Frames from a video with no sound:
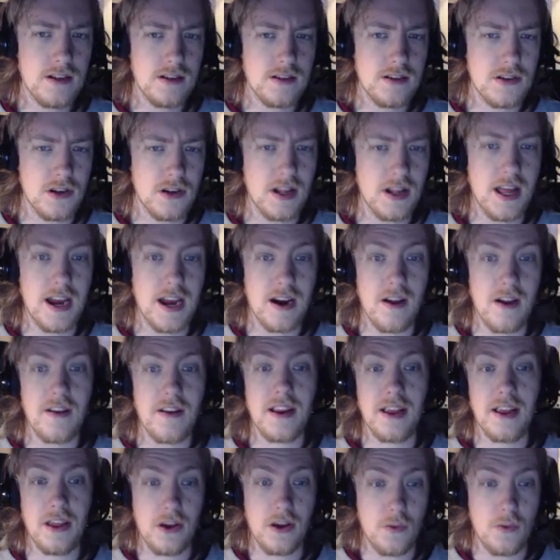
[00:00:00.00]
So to get an
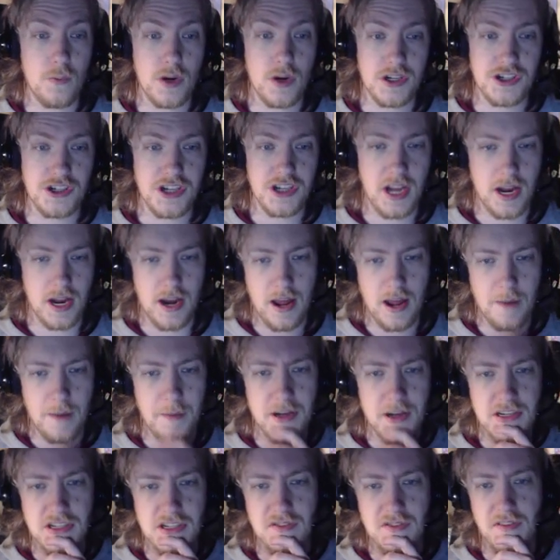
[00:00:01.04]
idea, you can watch Jane
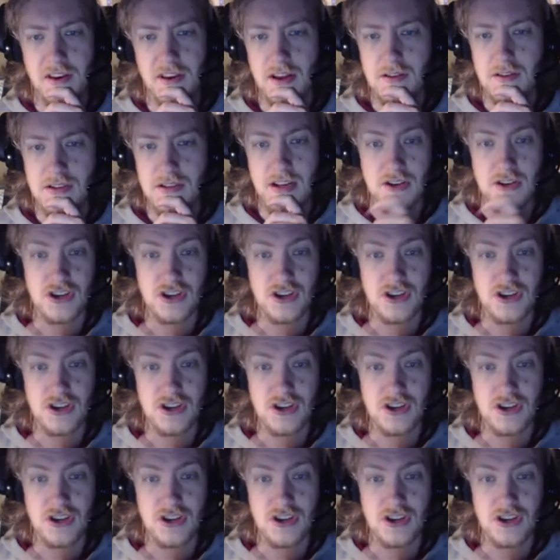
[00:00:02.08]
Animations videos.